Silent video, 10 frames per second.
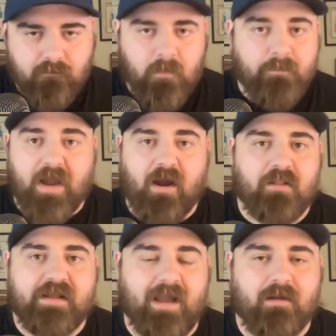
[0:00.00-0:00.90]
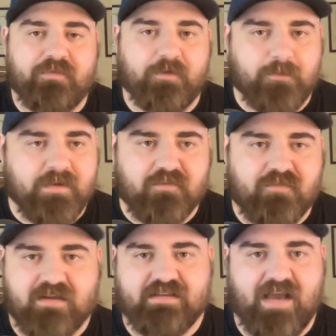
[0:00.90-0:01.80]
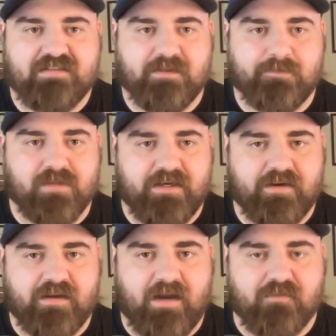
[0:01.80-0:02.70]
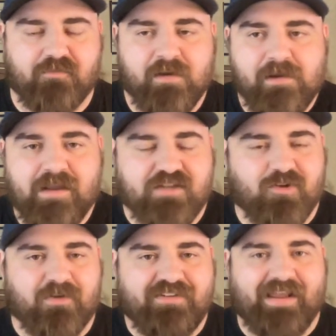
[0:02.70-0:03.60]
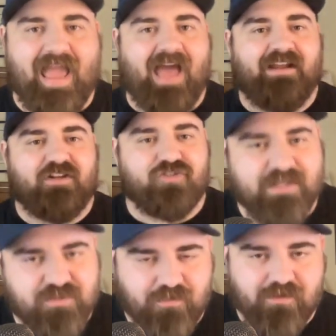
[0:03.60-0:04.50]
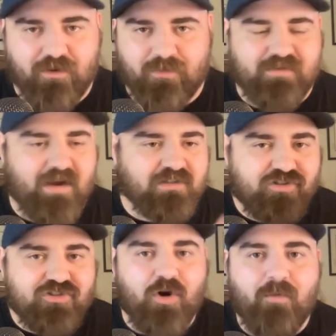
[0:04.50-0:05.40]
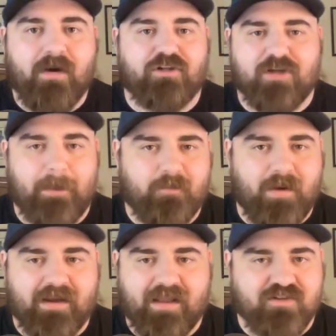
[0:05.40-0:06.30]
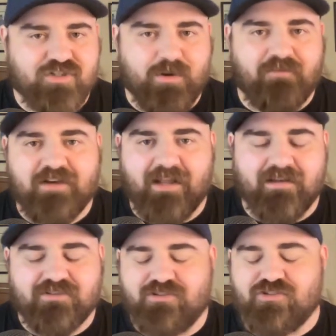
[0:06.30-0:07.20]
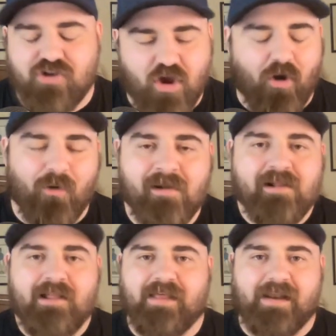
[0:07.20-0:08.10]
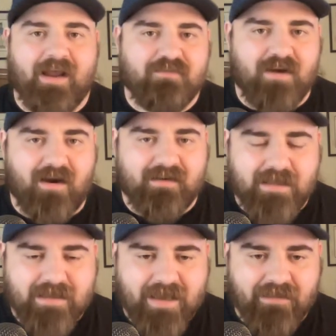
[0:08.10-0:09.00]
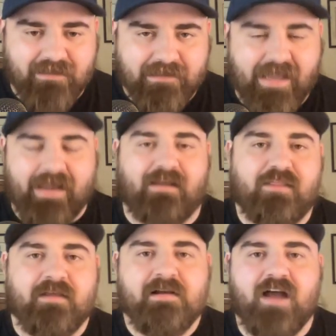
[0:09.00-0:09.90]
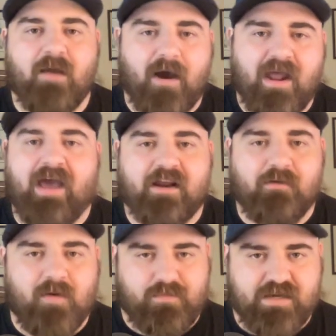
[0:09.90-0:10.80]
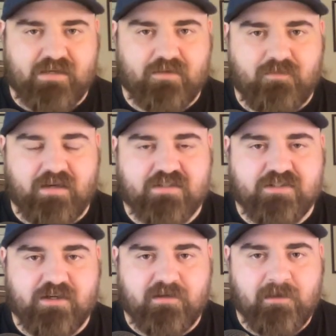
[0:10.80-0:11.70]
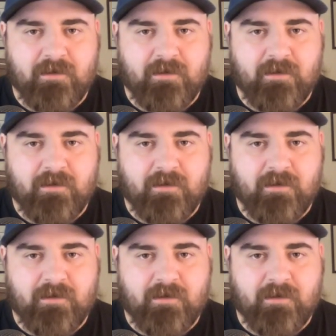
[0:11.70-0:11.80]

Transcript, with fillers: by all accounts, it would be a fantastic player to kind of, it's almost like adding a transfer. You know, we've talked so much on this podcast. You everyday listeners know that I have talked at length about adding a rim protector for next year.